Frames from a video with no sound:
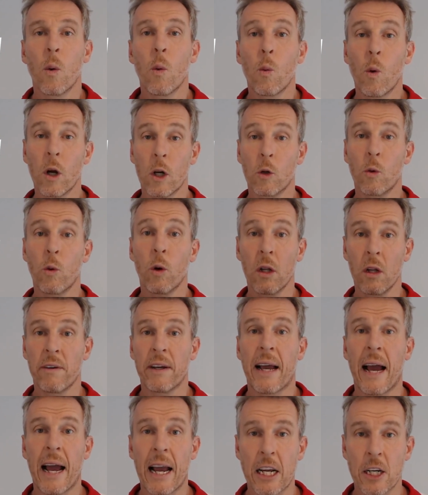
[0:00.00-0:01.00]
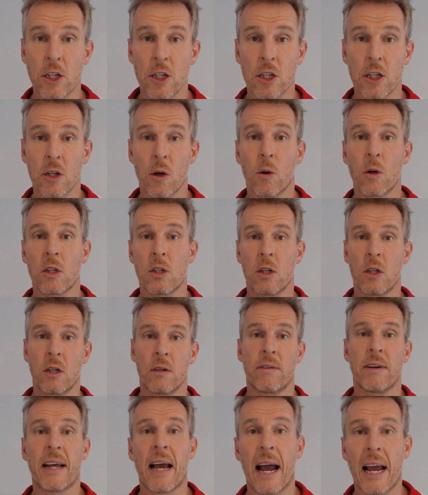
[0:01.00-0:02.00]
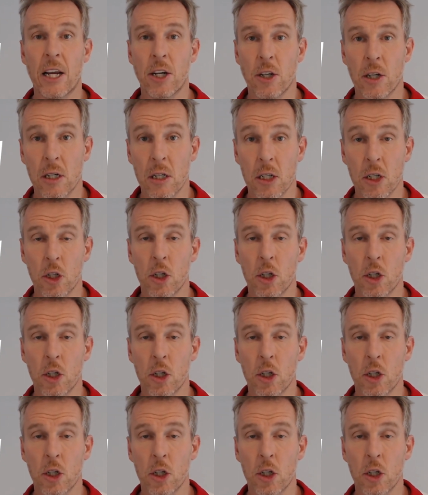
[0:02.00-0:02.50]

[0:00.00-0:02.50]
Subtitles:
What qualifications or certifications